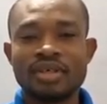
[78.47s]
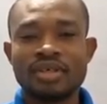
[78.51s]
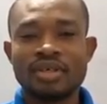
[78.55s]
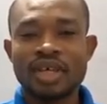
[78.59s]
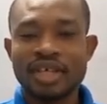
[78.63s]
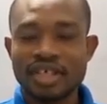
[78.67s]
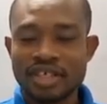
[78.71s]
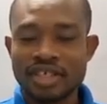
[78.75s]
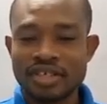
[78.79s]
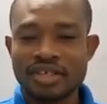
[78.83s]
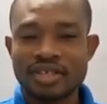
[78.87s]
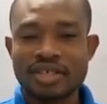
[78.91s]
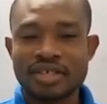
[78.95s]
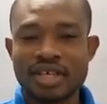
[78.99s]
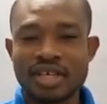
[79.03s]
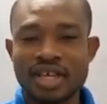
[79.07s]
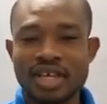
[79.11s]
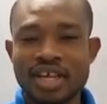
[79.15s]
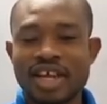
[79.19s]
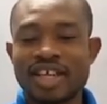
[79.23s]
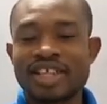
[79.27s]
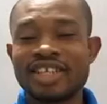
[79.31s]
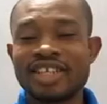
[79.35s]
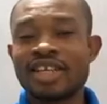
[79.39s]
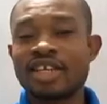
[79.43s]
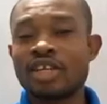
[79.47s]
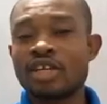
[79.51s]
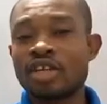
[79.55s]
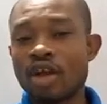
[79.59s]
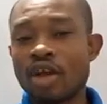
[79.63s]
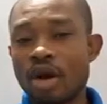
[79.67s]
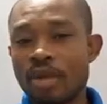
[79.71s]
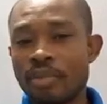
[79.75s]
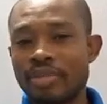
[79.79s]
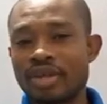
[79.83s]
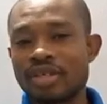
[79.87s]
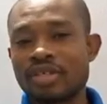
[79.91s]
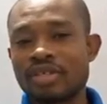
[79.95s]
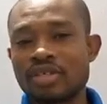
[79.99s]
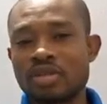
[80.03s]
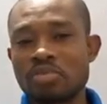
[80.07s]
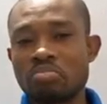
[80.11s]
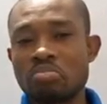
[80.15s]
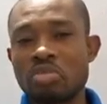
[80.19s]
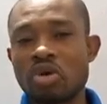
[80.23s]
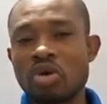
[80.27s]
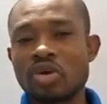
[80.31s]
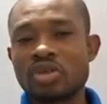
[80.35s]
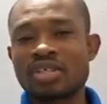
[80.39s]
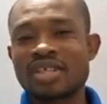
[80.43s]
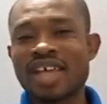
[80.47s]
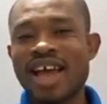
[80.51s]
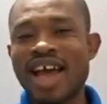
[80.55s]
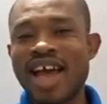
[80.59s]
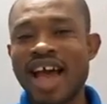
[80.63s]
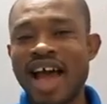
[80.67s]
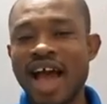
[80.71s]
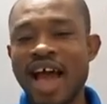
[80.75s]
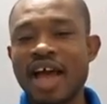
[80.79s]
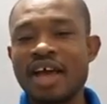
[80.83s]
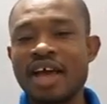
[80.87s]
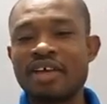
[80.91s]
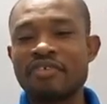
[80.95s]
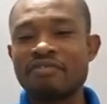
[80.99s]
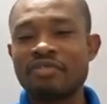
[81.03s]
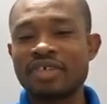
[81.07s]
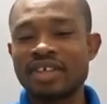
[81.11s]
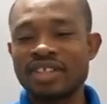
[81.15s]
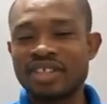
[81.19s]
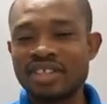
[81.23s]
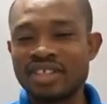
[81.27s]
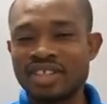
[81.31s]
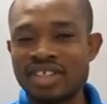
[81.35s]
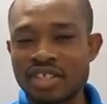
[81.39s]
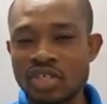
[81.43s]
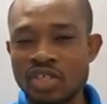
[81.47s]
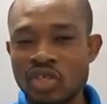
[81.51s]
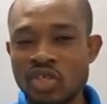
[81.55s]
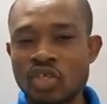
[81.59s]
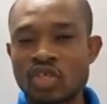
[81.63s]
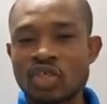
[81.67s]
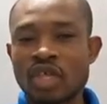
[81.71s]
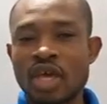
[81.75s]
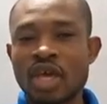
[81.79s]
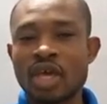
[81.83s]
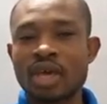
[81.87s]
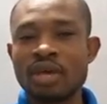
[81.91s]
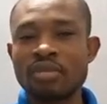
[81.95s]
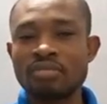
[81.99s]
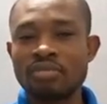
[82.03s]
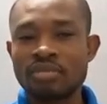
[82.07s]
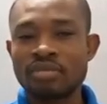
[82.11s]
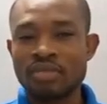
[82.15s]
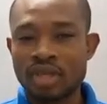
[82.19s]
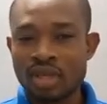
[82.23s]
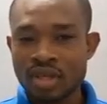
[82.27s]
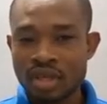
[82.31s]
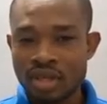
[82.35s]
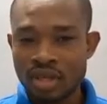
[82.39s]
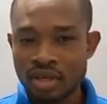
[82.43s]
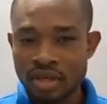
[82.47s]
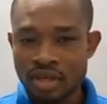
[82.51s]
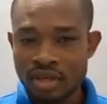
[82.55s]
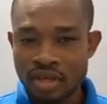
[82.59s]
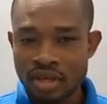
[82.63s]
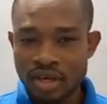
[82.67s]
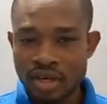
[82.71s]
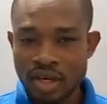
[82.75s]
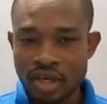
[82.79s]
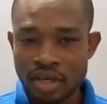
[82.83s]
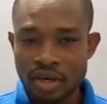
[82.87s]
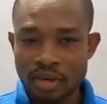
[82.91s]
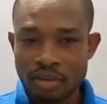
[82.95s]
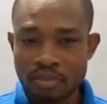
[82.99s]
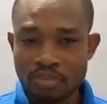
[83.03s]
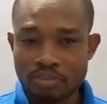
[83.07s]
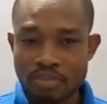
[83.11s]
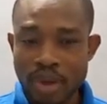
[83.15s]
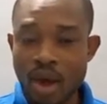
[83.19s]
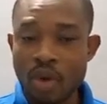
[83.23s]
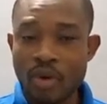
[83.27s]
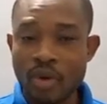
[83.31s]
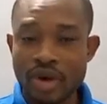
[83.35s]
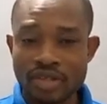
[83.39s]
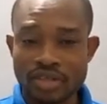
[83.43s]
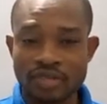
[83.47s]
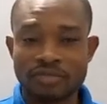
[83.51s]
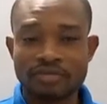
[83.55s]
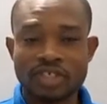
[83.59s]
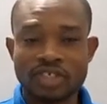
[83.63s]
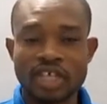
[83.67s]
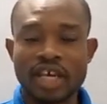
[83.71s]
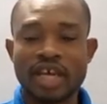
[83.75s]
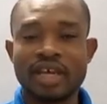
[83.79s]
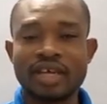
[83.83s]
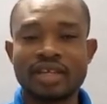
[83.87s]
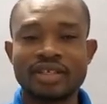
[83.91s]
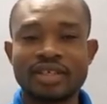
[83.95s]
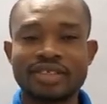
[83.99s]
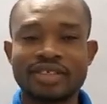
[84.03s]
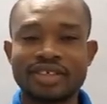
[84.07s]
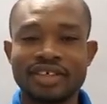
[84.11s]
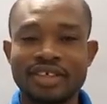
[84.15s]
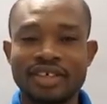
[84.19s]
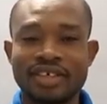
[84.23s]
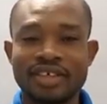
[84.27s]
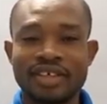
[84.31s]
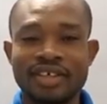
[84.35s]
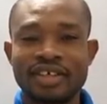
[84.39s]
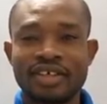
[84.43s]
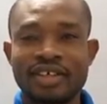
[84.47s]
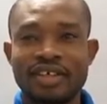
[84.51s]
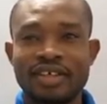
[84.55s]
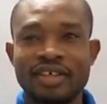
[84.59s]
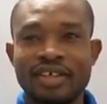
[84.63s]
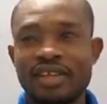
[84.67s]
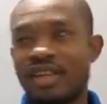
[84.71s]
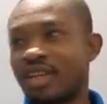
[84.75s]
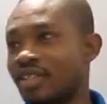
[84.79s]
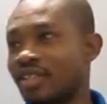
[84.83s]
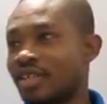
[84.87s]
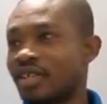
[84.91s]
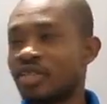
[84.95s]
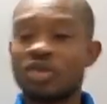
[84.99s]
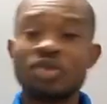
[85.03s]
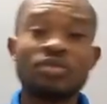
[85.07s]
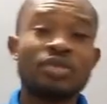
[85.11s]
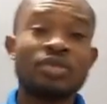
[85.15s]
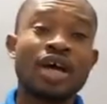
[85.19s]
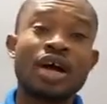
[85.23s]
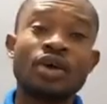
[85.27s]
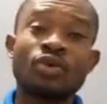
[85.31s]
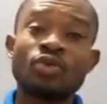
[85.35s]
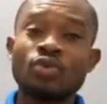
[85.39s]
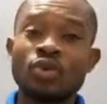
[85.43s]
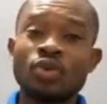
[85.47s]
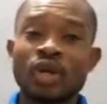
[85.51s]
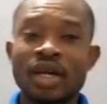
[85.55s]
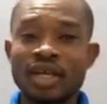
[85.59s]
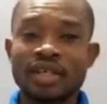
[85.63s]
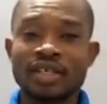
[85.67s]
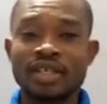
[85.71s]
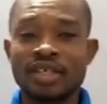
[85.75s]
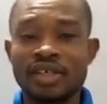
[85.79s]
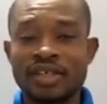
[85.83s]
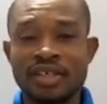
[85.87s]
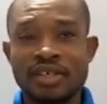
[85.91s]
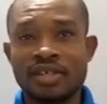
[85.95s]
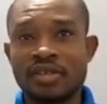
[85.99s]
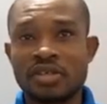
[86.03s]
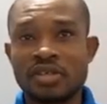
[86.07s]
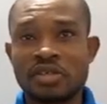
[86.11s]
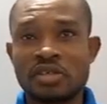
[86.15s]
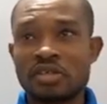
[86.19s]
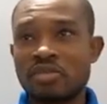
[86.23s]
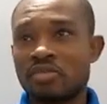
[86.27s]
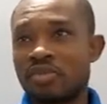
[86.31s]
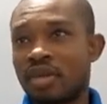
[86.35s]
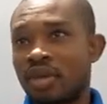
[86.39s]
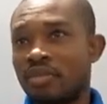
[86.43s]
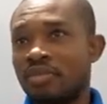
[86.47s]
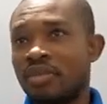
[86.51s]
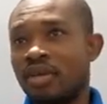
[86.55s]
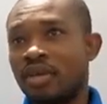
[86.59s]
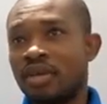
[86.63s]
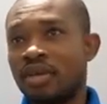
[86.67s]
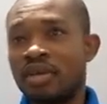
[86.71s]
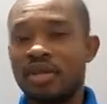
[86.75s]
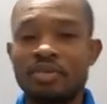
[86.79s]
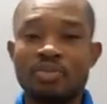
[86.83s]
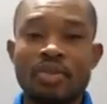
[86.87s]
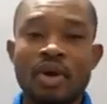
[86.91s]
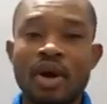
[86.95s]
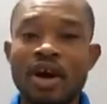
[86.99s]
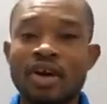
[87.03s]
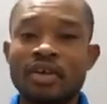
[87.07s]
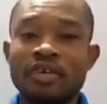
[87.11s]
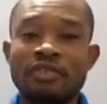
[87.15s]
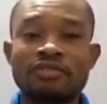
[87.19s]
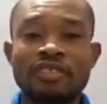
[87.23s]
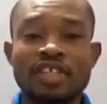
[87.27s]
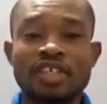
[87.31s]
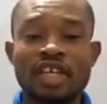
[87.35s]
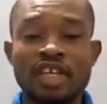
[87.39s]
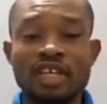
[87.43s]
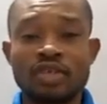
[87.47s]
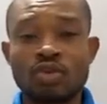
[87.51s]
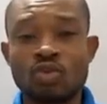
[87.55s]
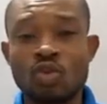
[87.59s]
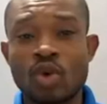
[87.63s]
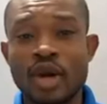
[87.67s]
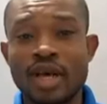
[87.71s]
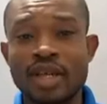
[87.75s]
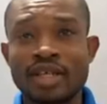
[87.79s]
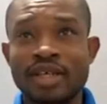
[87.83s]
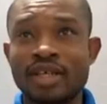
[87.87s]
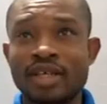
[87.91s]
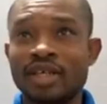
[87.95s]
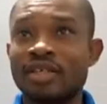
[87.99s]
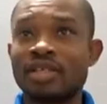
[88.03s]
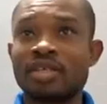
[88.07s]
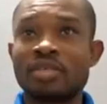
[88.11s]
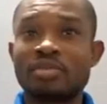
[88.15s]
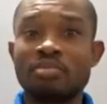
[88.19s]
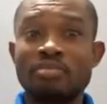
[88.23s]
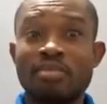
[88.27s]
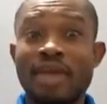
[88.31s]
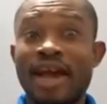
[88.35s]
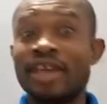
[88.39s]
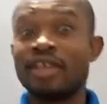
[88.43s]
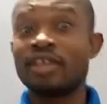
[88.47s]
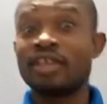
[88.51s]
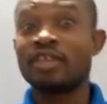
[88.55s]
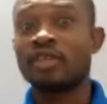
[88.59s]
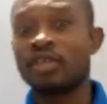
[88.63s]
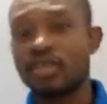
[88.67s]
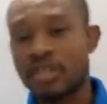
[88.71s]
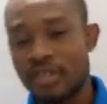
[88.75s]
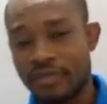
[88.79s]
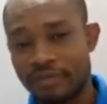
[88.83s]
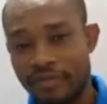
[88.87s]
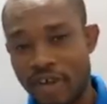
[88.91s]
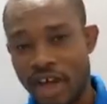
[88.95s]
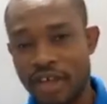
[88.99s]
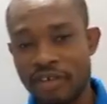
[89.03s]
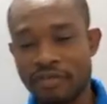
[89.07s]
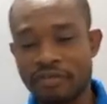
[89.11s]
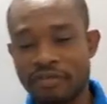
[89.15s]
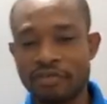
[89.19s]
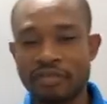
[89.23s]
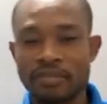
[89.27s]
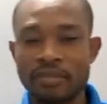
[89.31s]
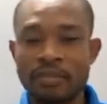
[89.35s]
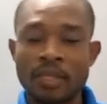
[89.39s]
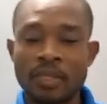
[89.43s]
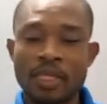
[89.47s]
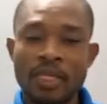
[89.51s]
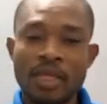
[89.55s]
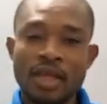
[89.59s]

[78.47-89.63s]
That is to say that the numbers must have the same powers of 10. Let's assume that 1 is maybe the power of 10 in 1 is minus 5.